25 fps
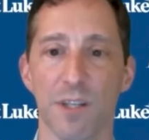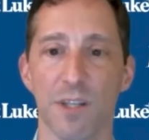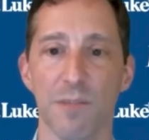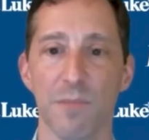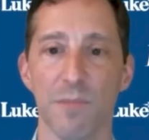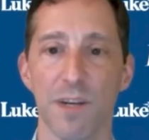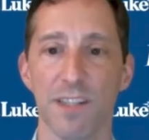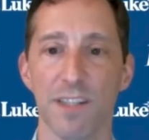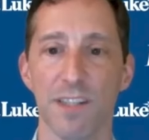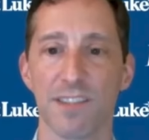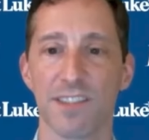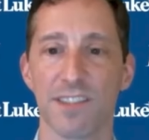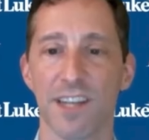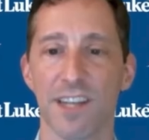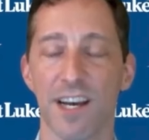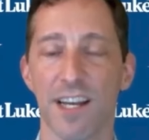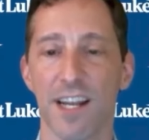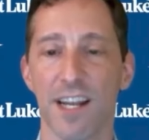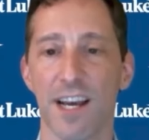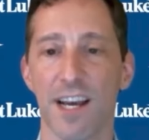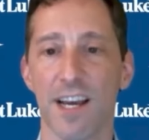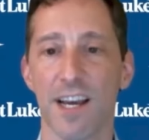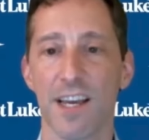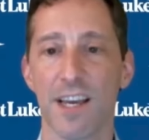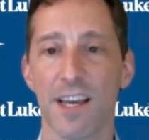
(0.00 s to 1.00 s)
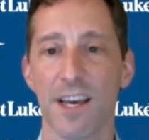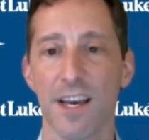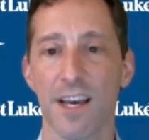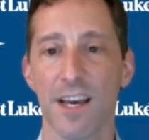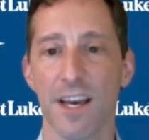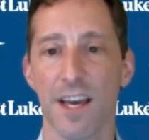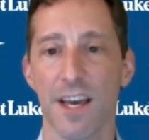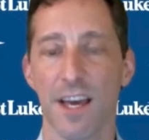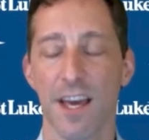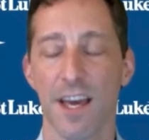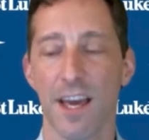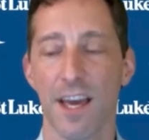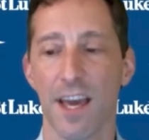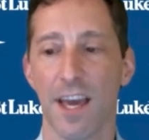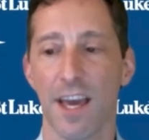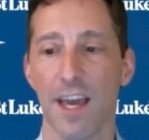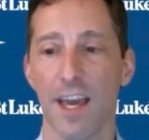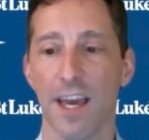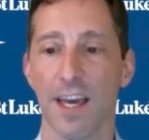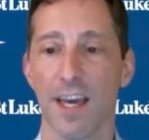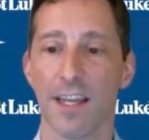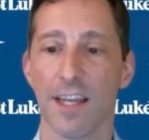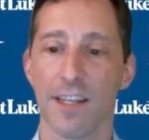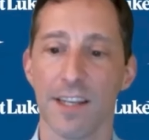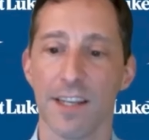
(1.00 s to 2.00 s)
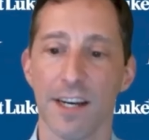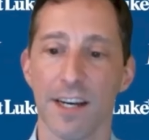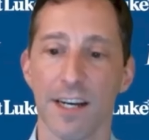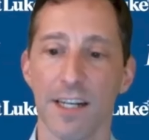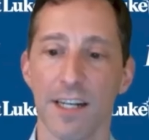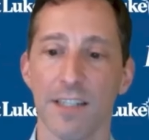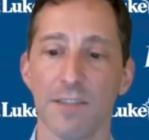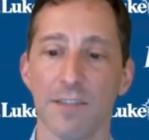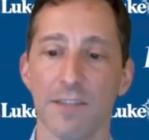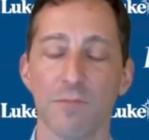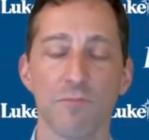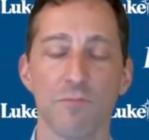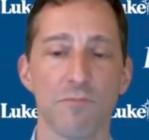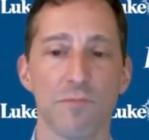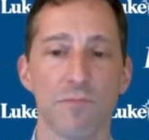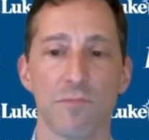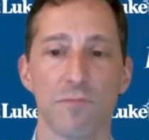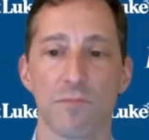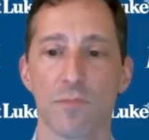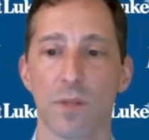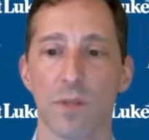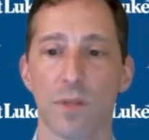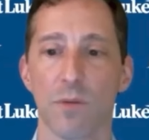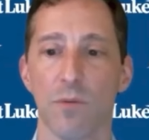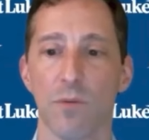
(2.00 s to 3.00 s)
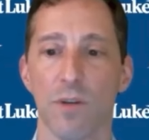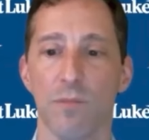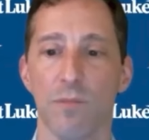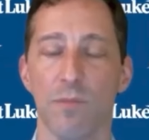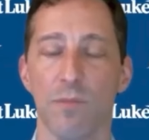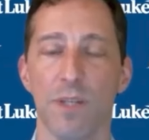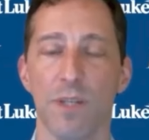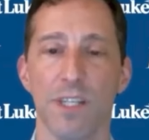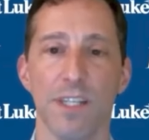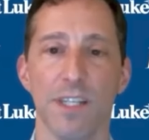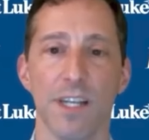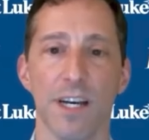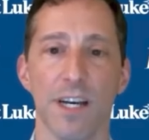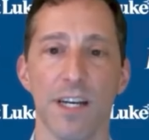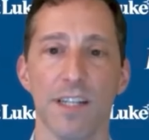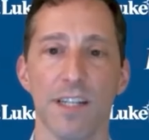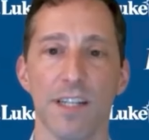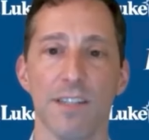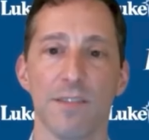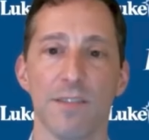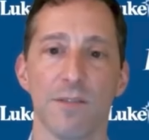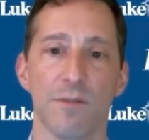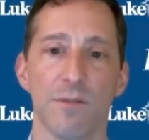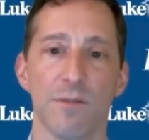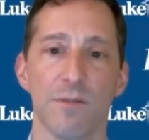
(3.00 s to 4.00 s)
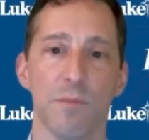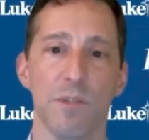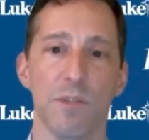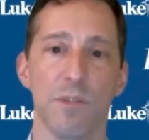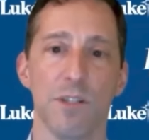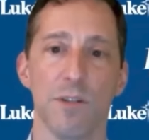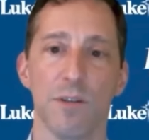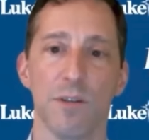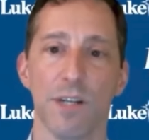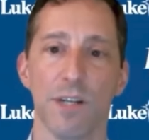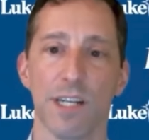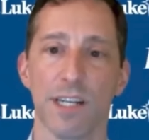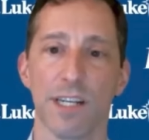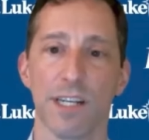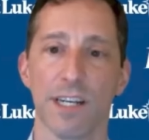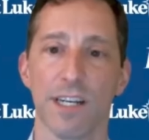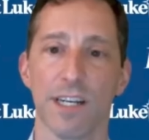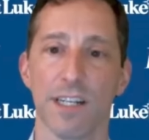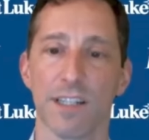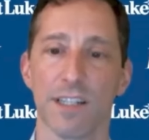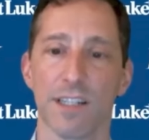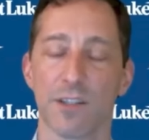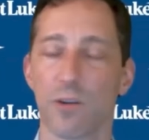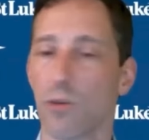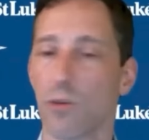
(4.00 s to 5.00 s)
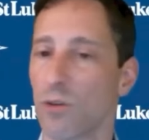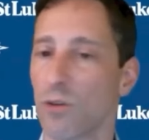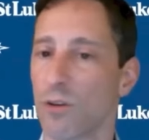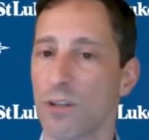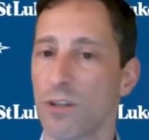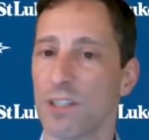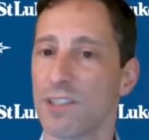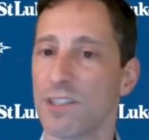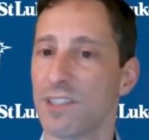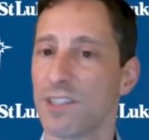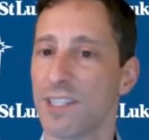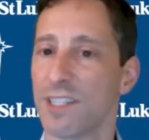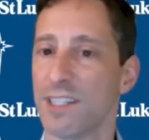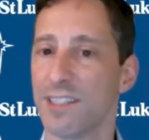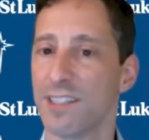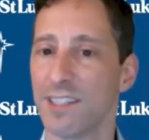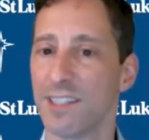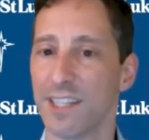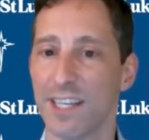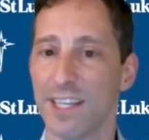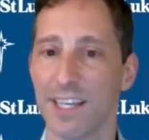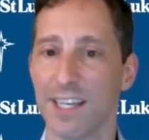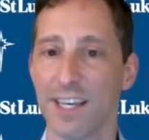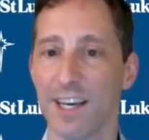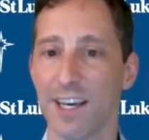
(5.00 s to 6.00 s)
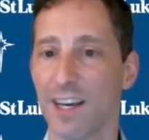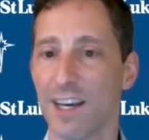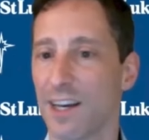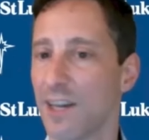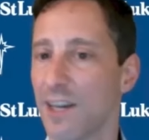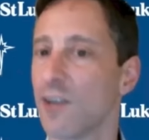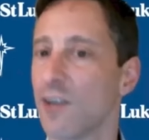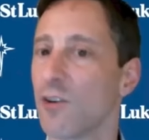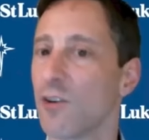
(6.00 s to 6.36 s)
at Mount Sinai. And we've been doing coronary CT